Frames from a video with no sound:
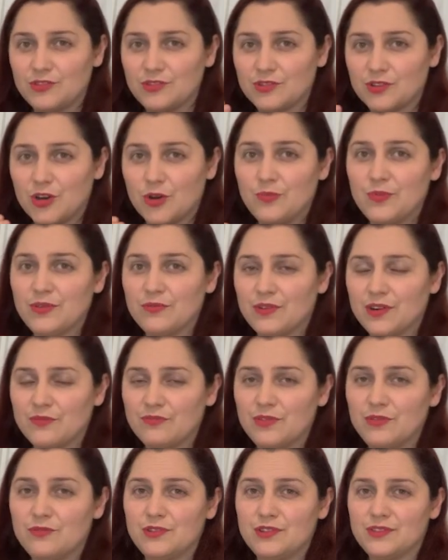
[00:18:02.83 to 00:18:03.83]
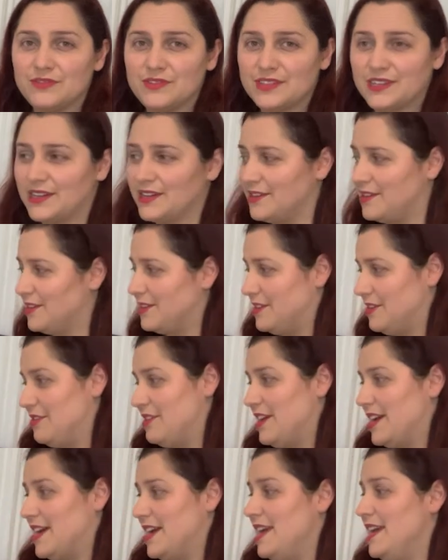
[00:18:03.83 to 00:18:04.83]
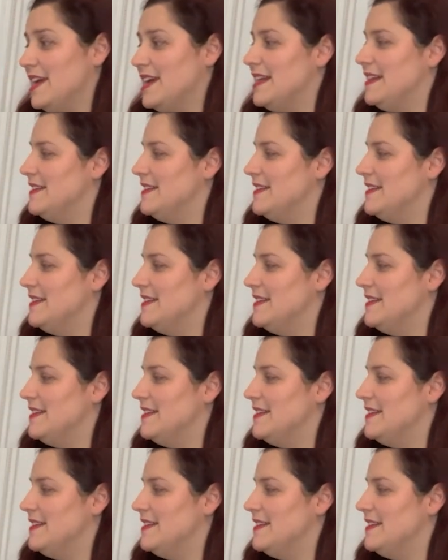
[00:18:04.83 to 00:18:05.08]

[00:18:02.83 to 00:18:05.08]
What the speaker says: copy what we have sung. Okay.